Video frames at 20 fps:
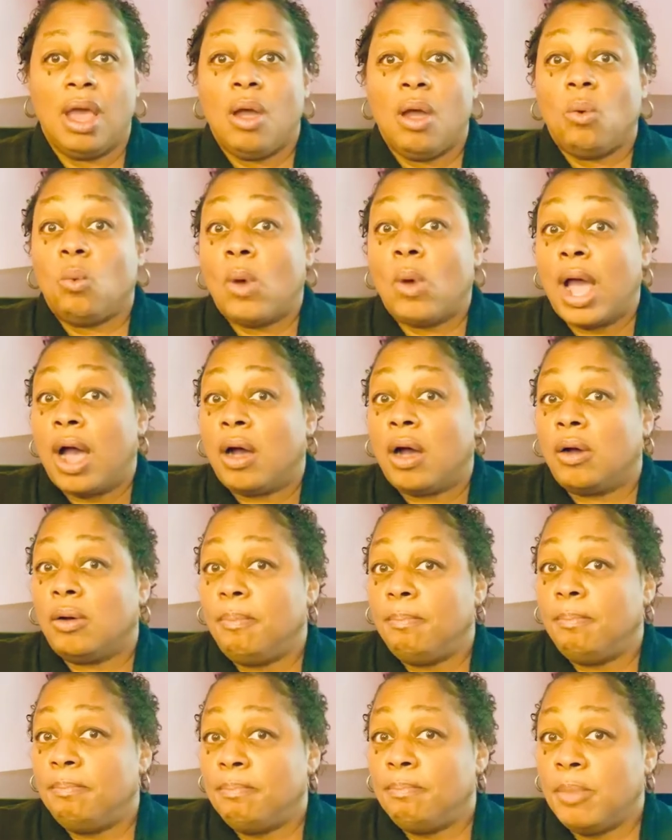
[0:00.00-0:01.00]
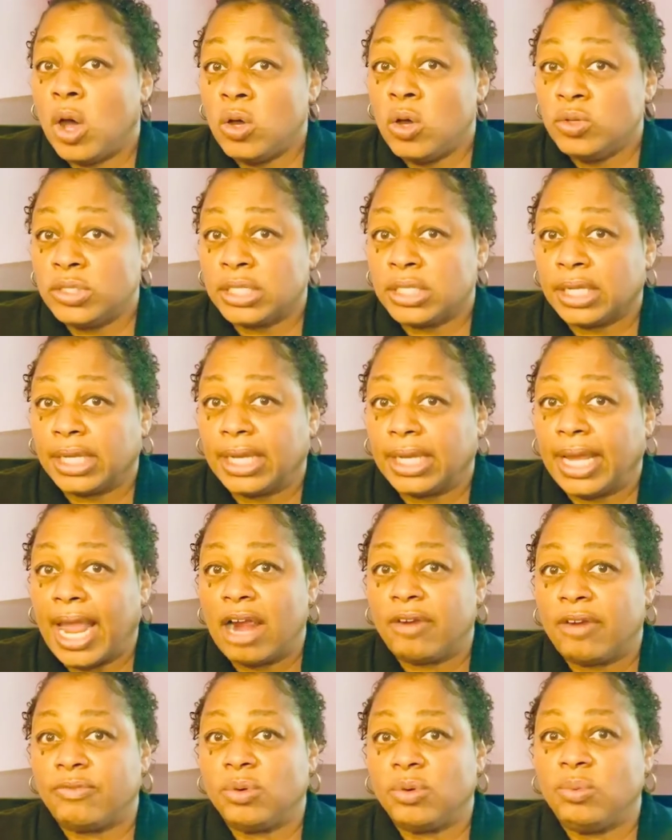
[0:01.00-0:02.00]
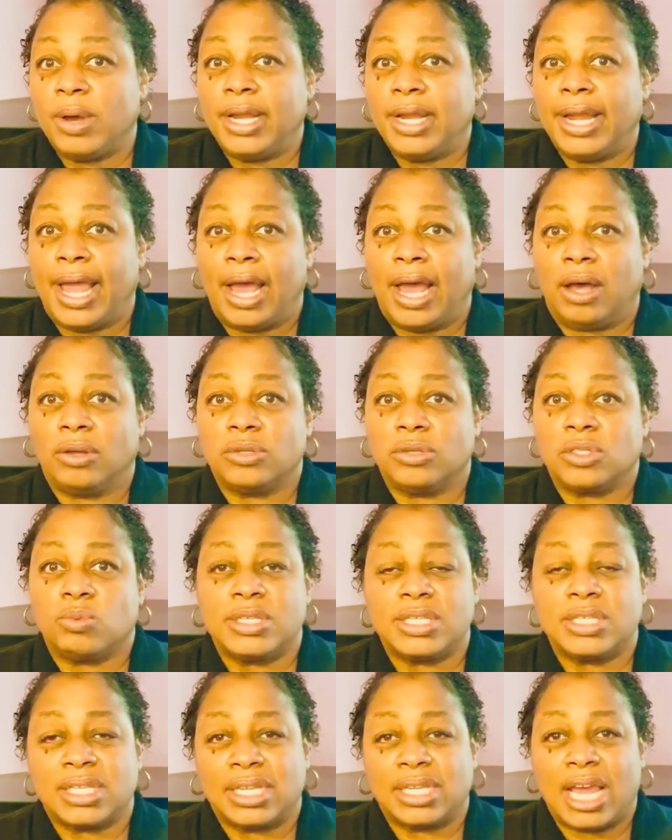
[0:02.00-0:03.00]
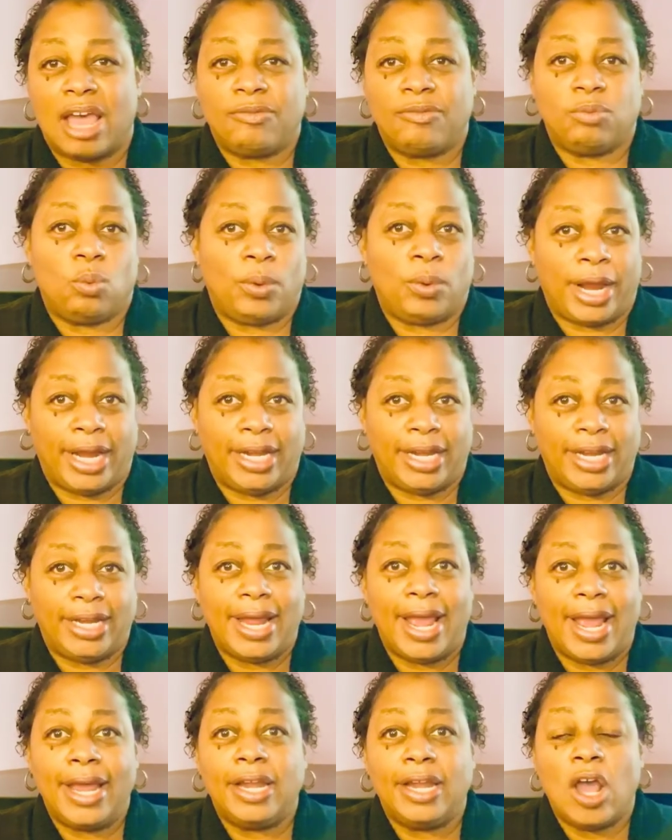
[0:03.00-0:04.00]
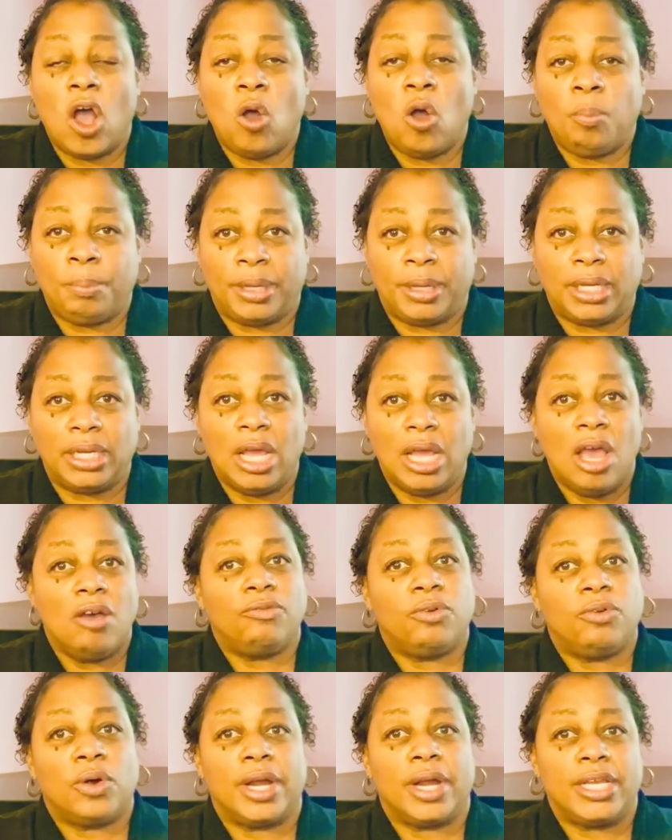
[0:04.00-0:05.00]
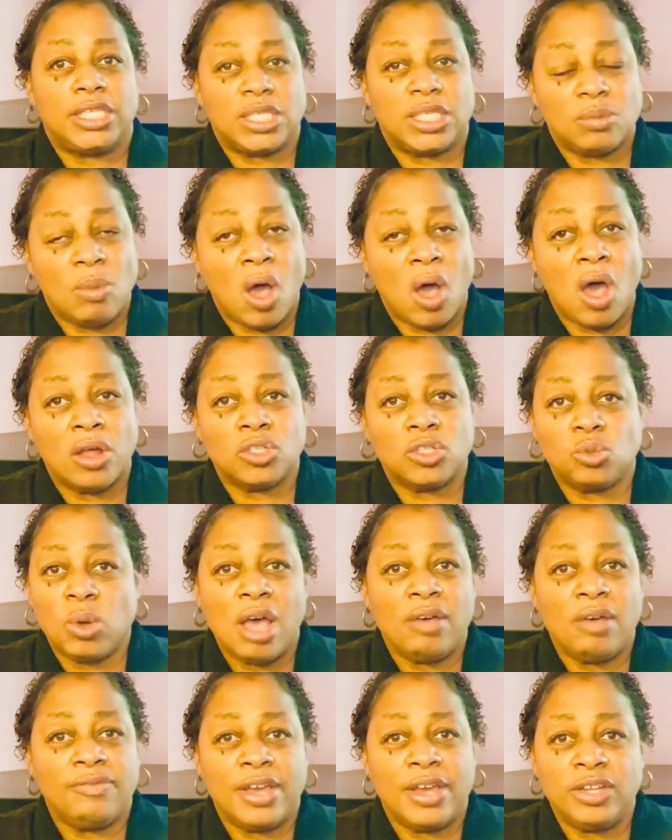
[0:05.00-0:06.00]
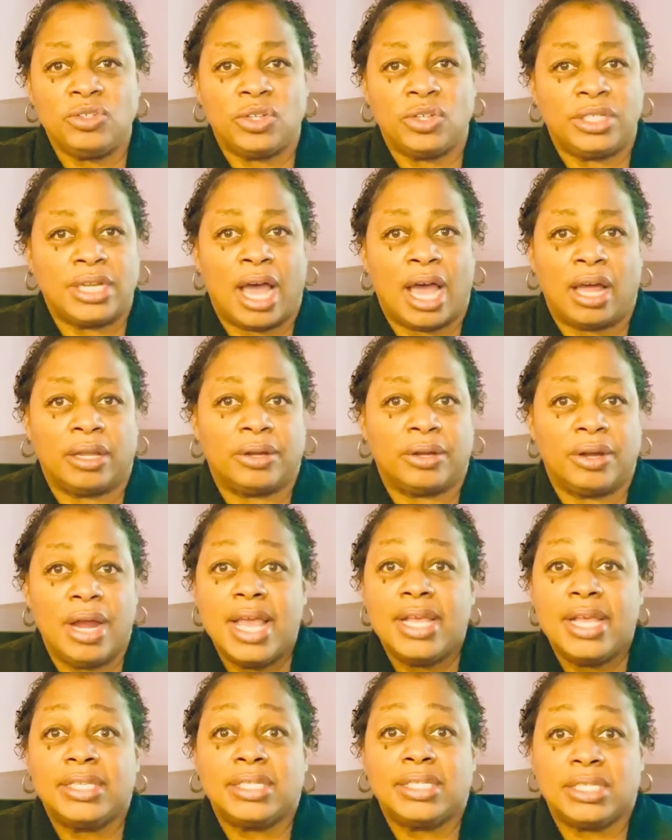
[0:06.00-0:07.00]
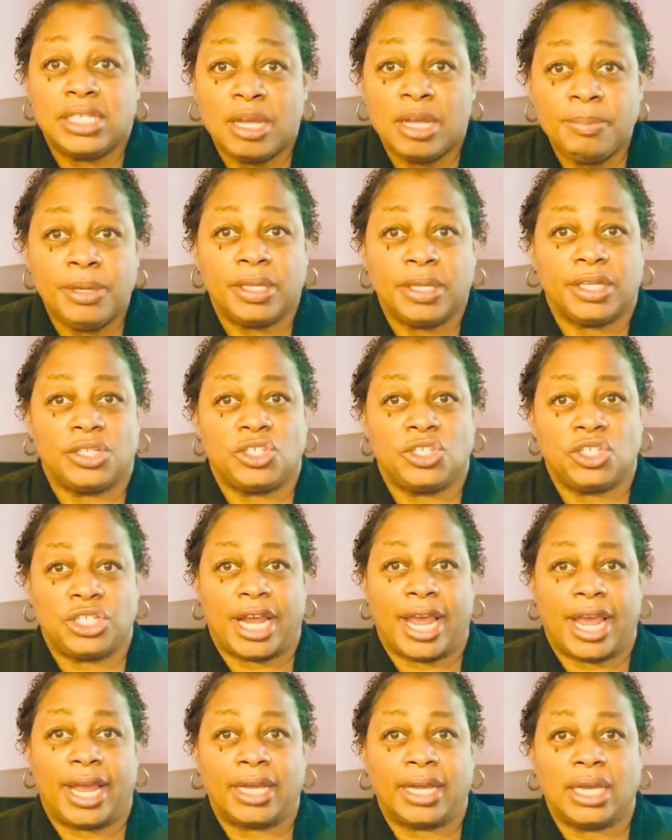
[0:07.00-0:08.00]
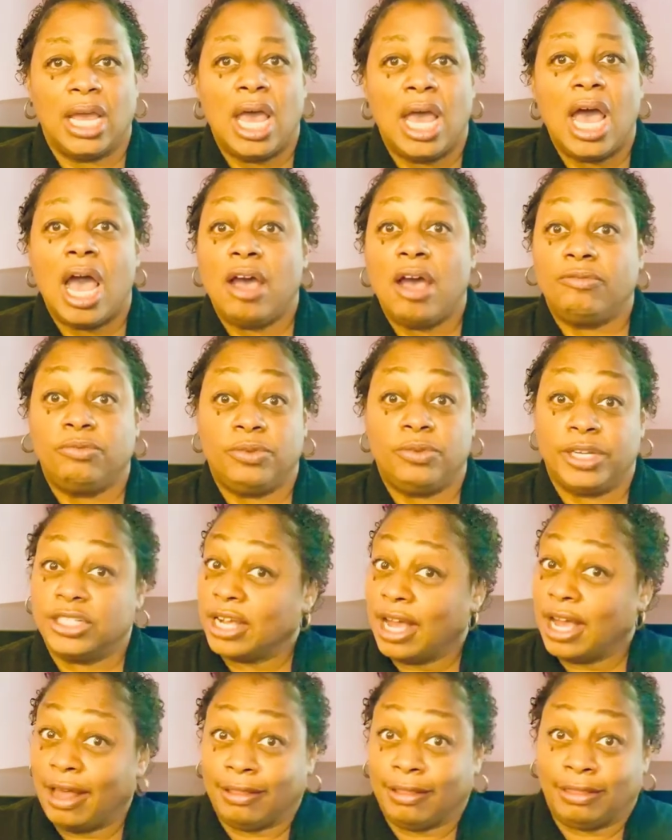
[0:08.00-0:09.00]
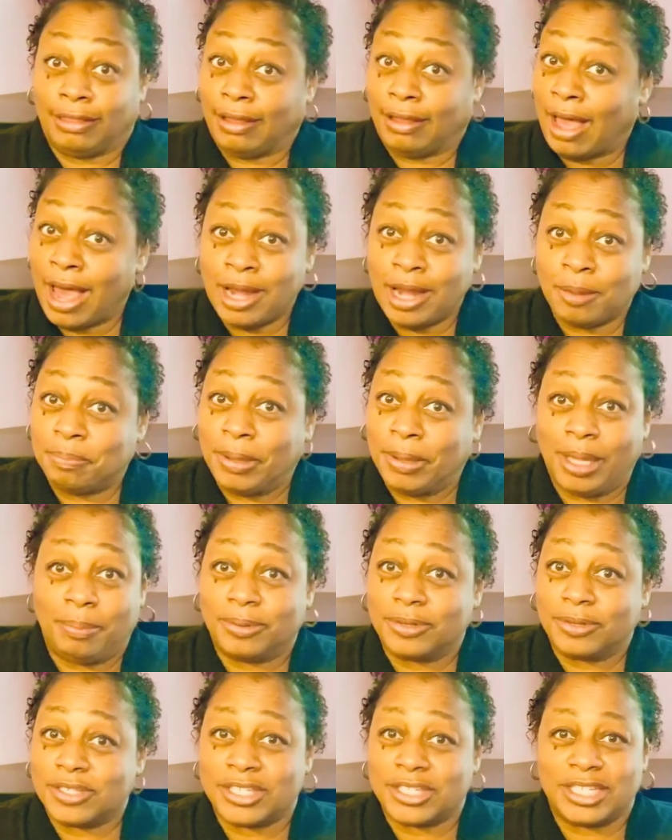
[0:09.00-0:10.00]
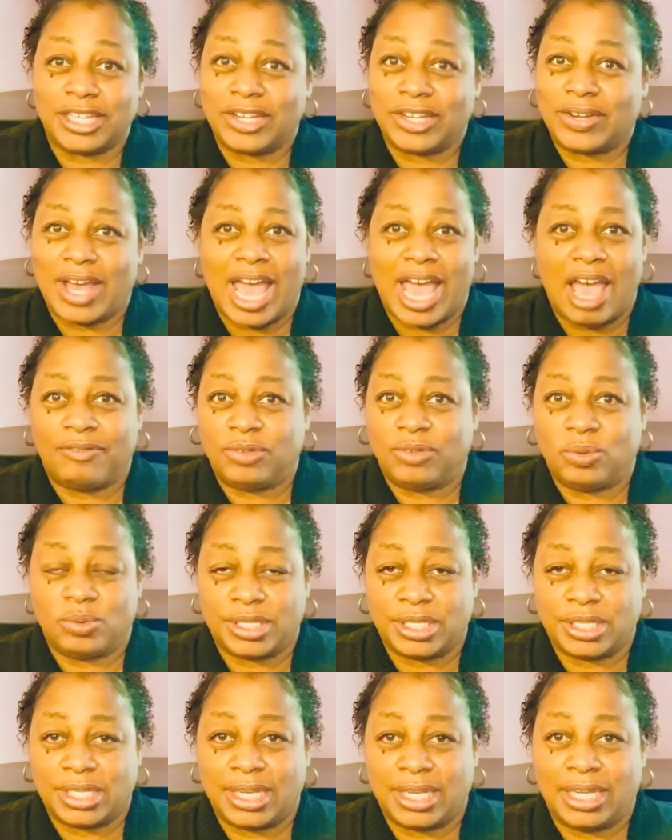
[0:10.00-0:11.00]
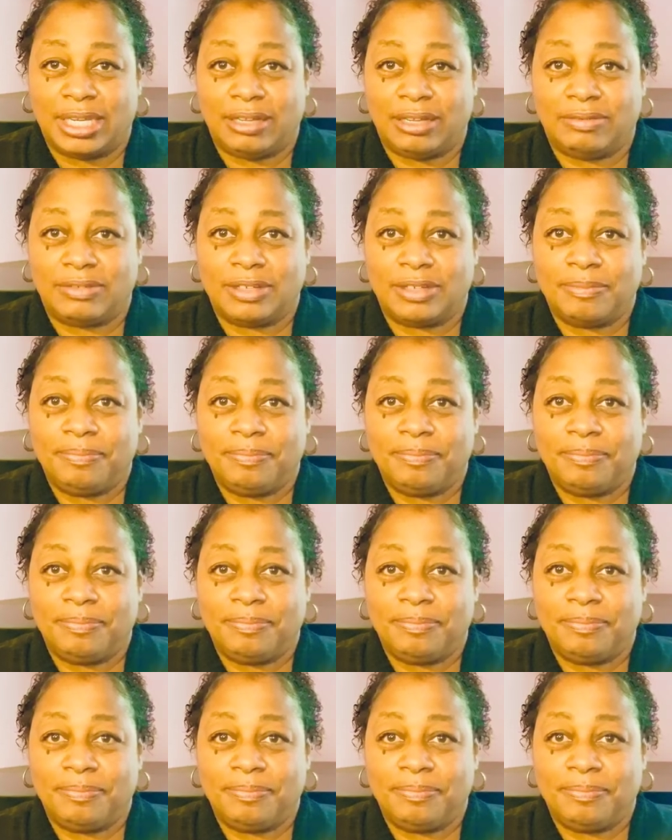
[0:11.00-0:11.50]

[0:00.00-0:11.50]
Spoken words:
While mostly everyone else was left waiting and hoping for a small $1,200 stimulus check, of which a lot of people still haven't received.